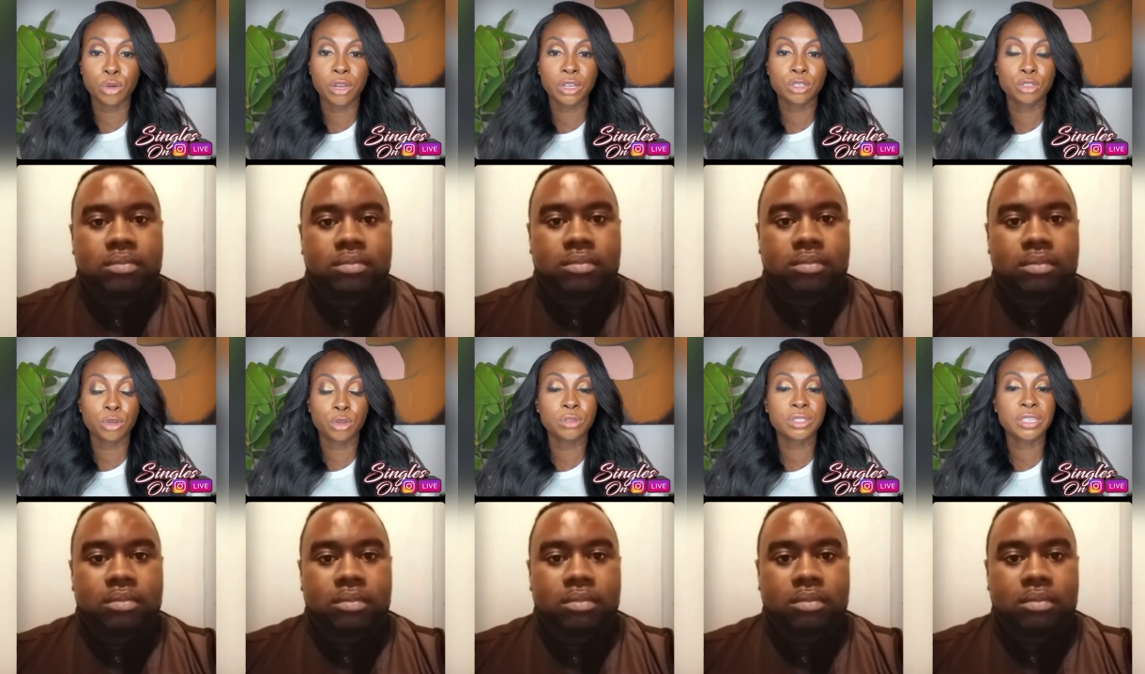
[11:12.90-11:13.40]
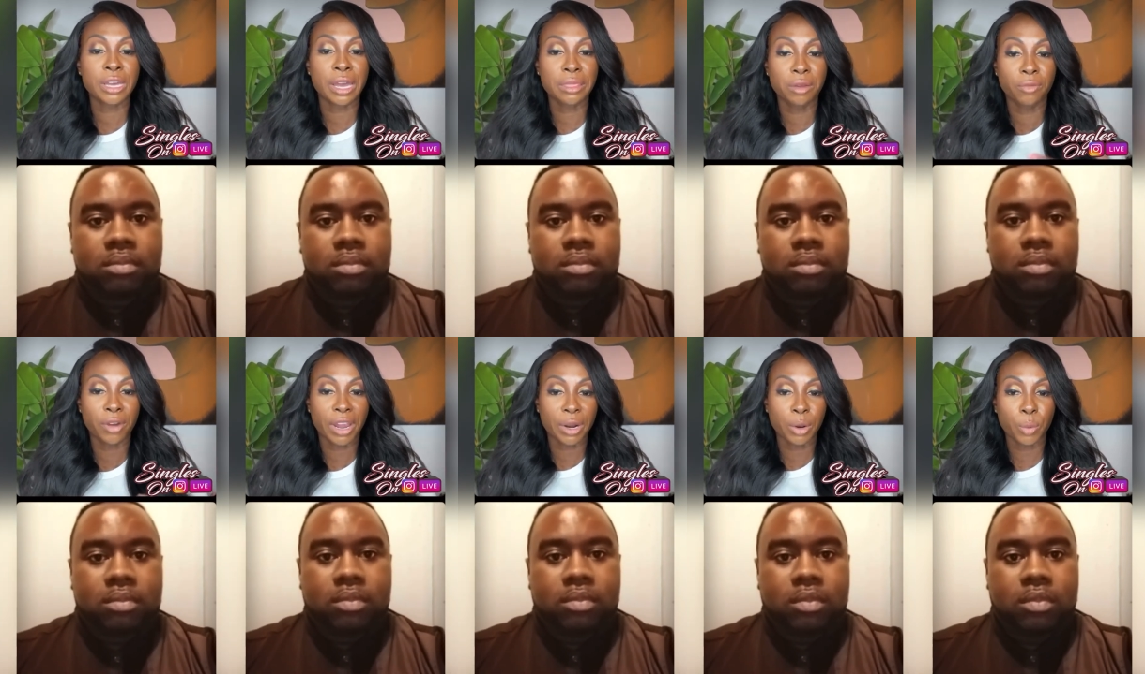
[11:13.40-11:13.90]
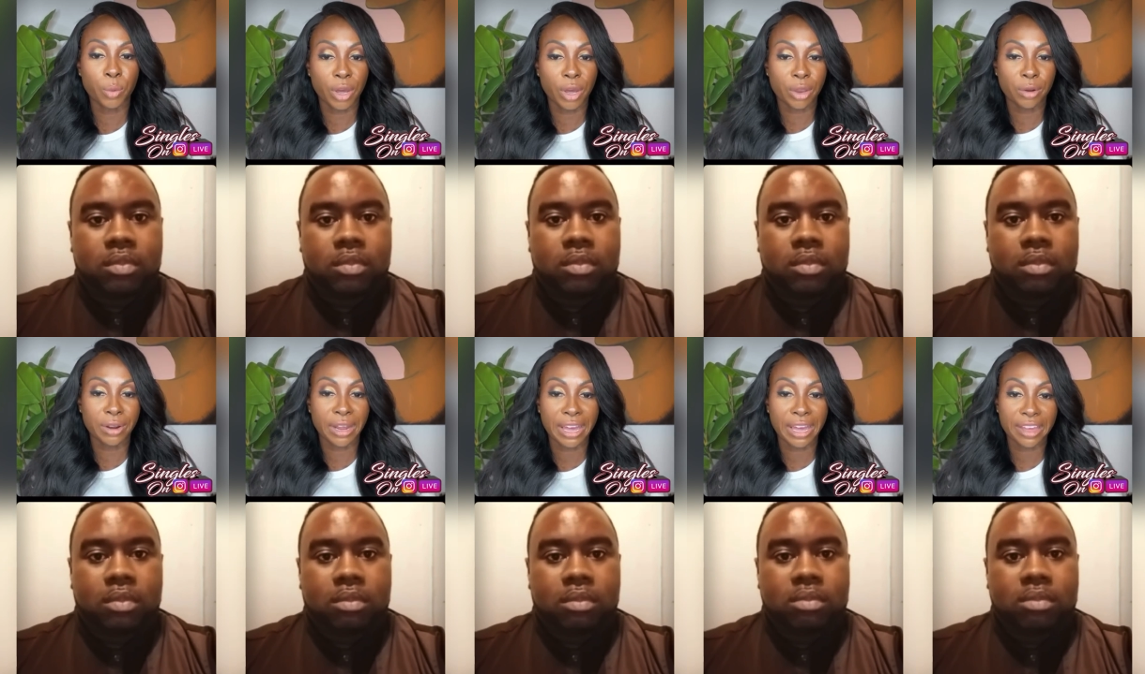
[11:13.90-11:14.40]
Speaker 1: do you tell them right away you're not
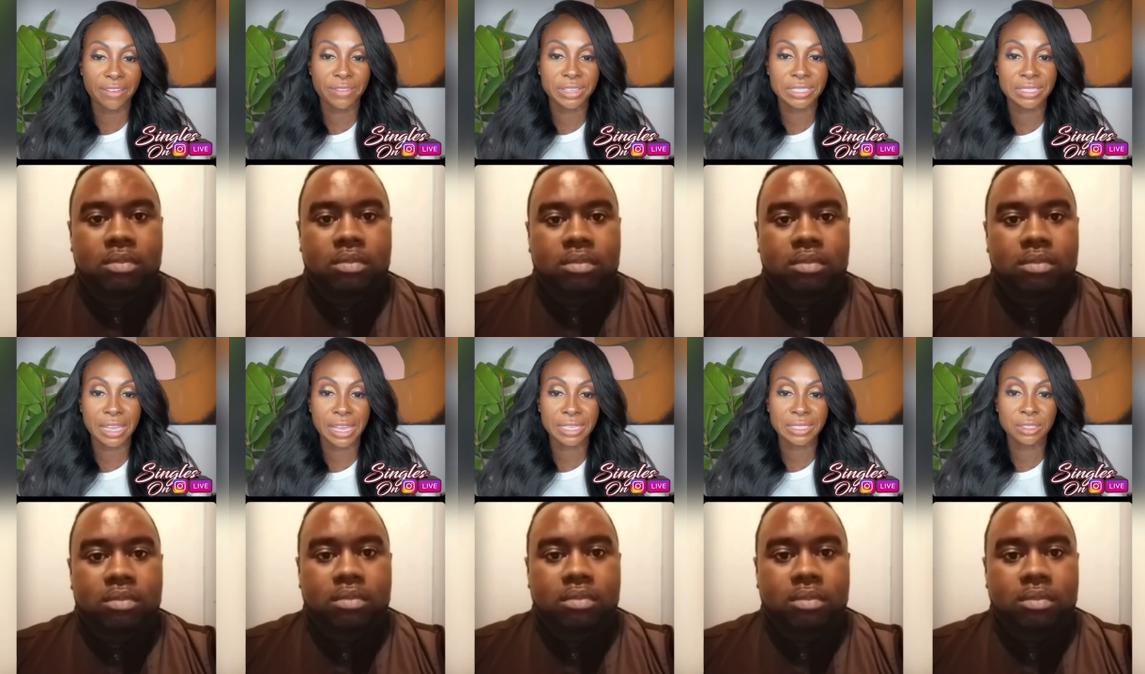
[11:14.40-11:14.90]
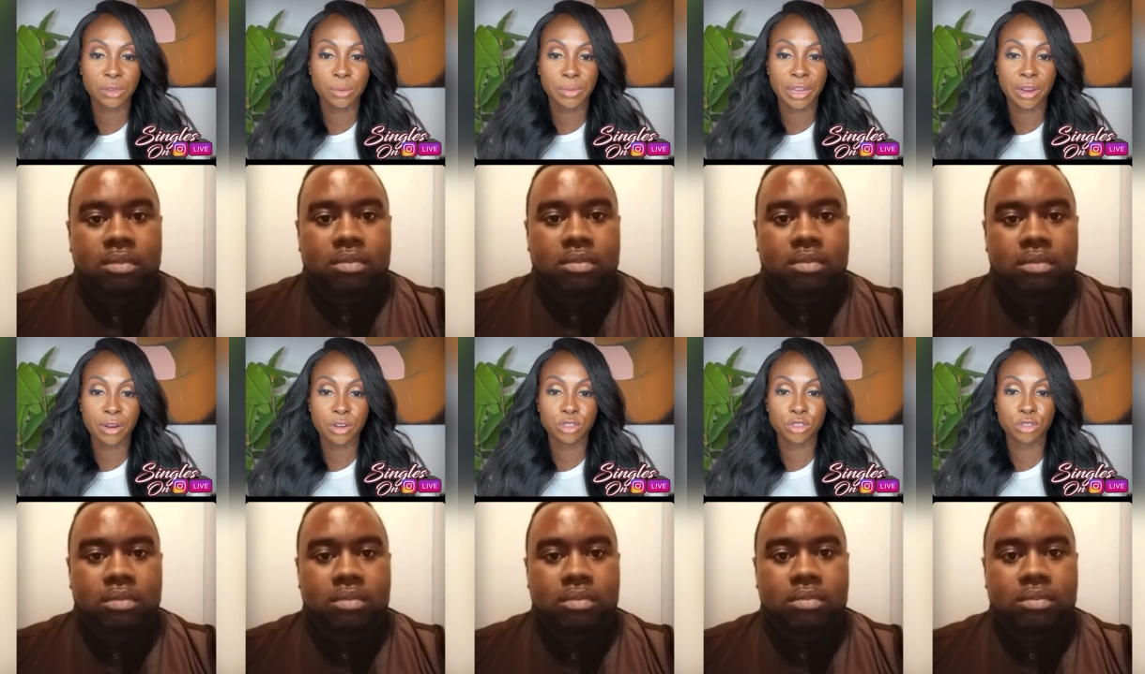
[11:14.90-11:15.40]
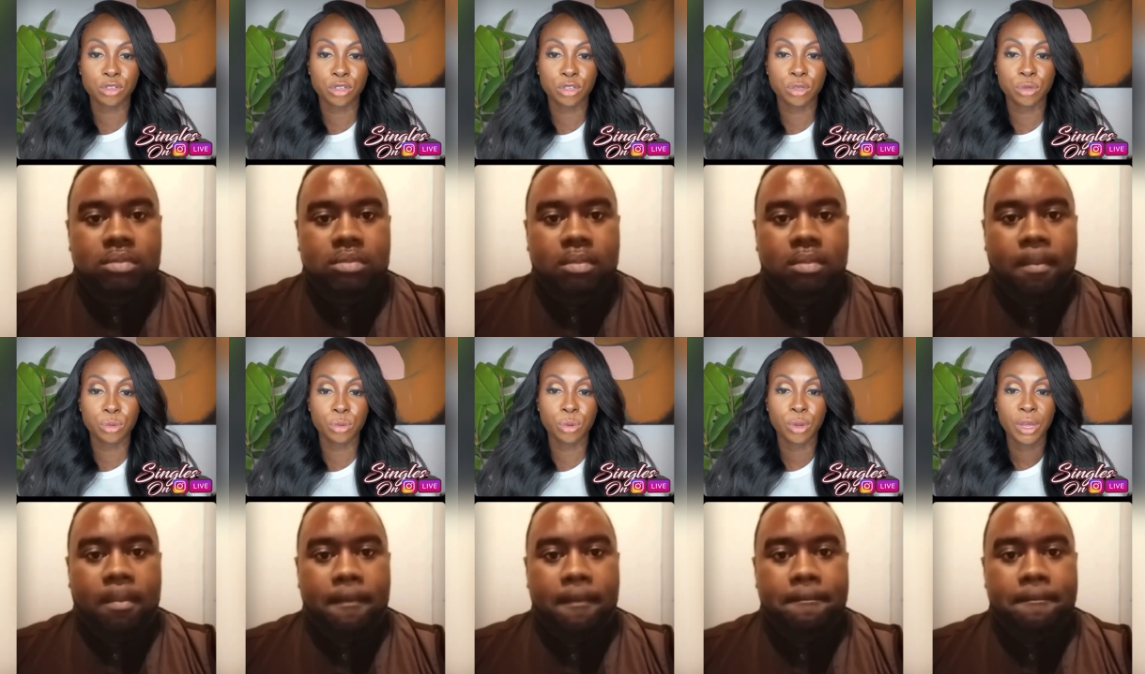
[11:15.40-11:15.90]
having sex or marriage, or do
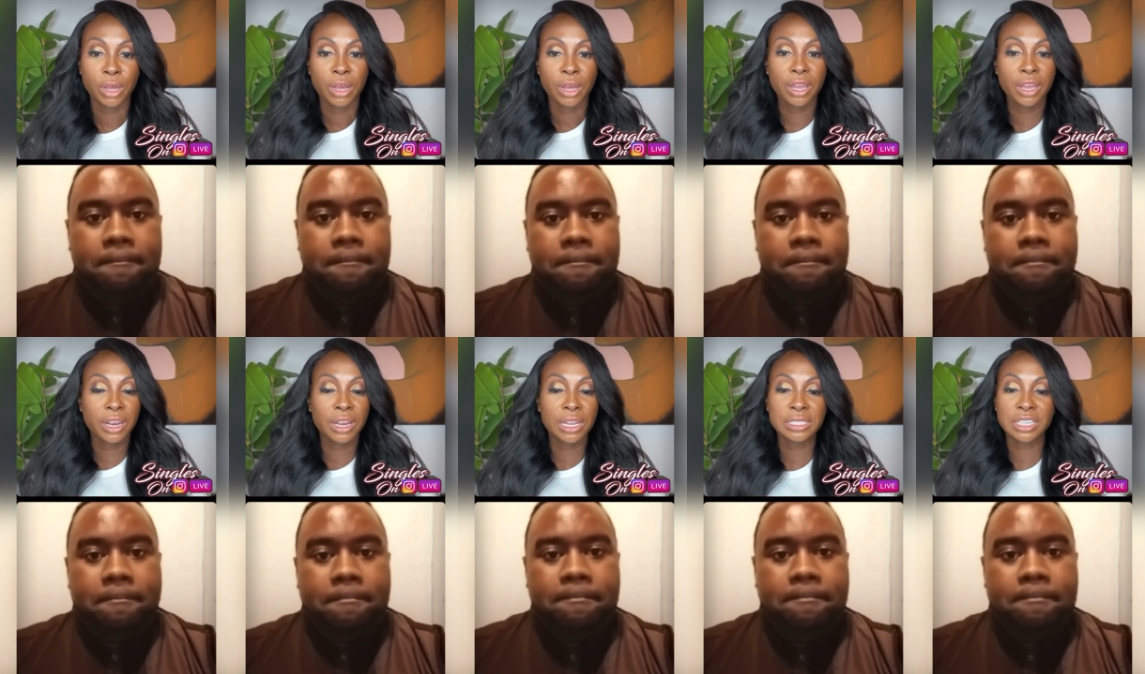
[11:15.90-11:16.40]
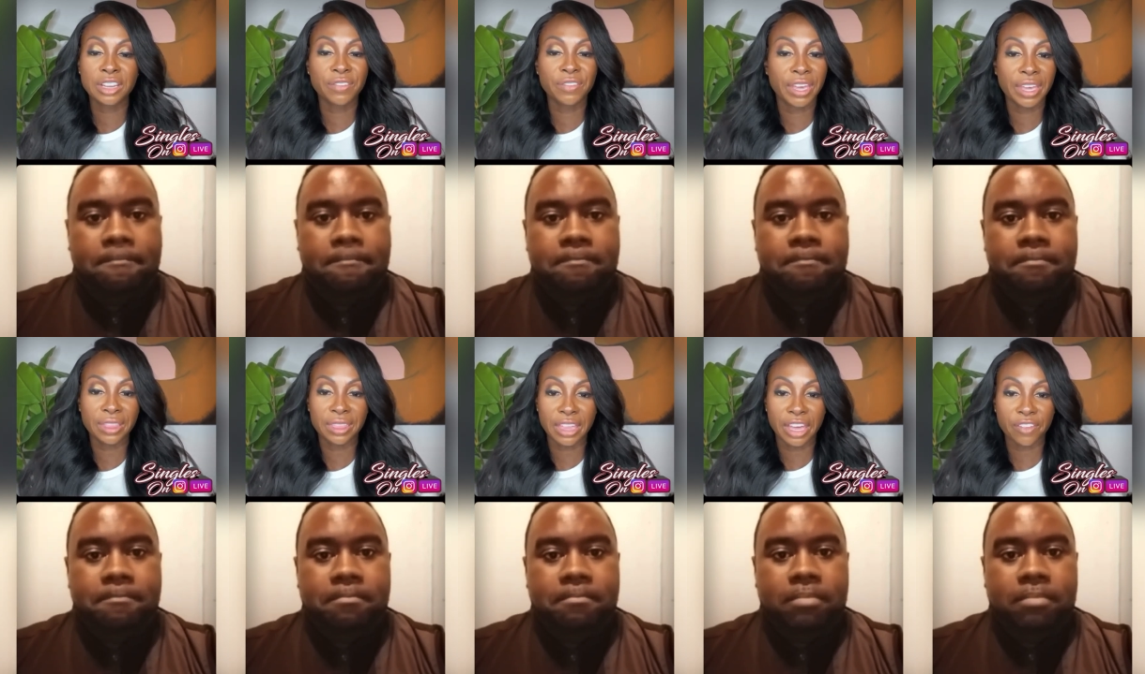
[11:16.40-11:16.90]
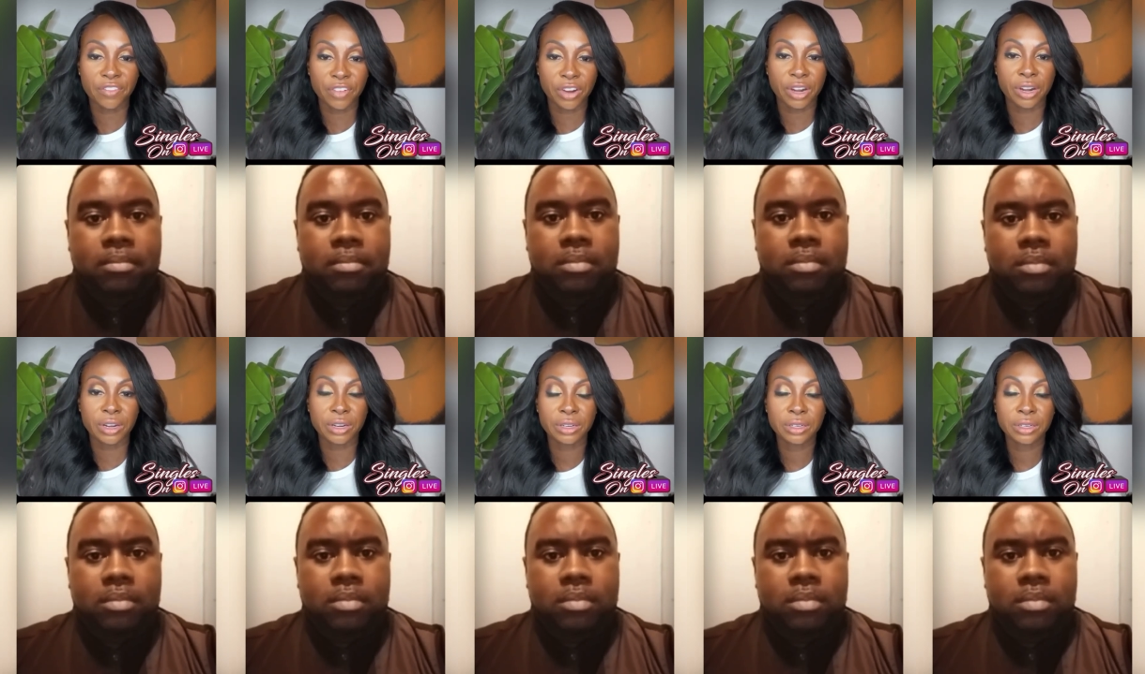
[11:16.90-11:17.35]
you? It doesn't even get that far.